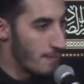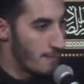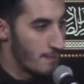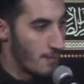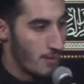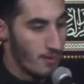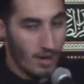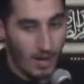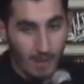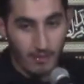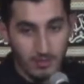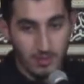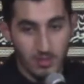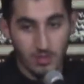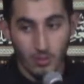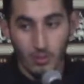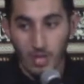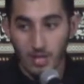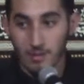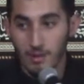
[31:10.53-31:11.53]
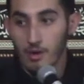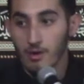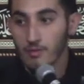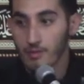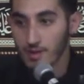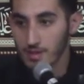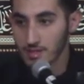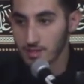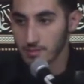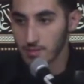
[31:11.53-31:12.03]
Marry Hafsa so we can marry
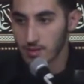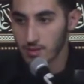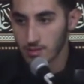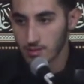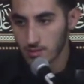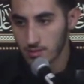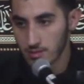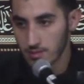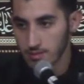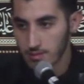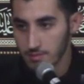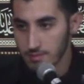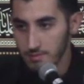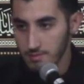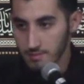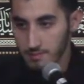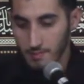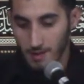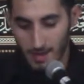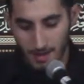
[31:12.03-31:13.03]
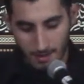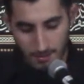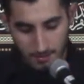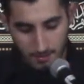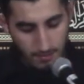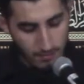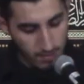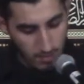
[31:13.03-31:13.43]
Fatima. But